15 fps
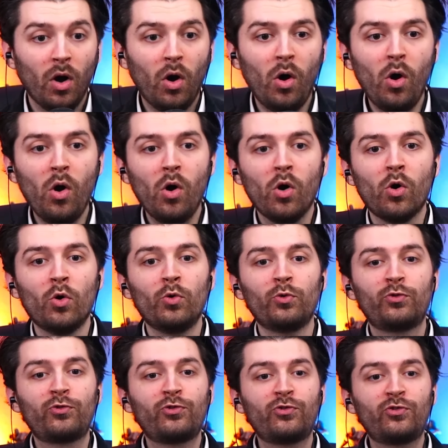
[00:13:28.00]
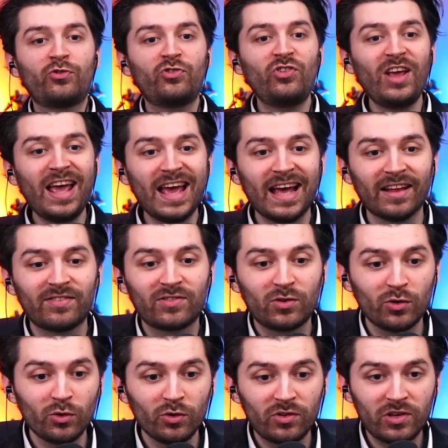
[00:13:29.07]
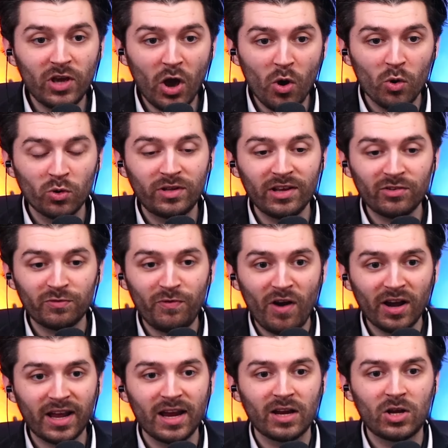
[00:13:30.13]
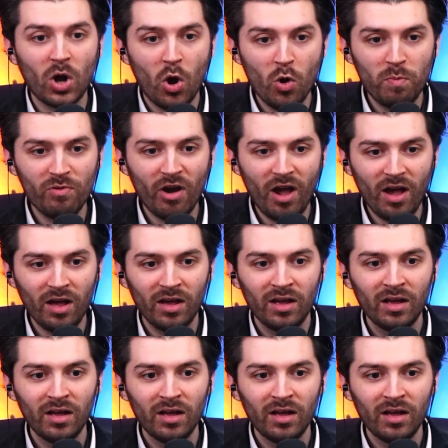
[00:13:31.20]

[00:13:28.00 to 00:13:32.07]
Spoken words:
Oh shit, dude. Yo, this fucking cobra?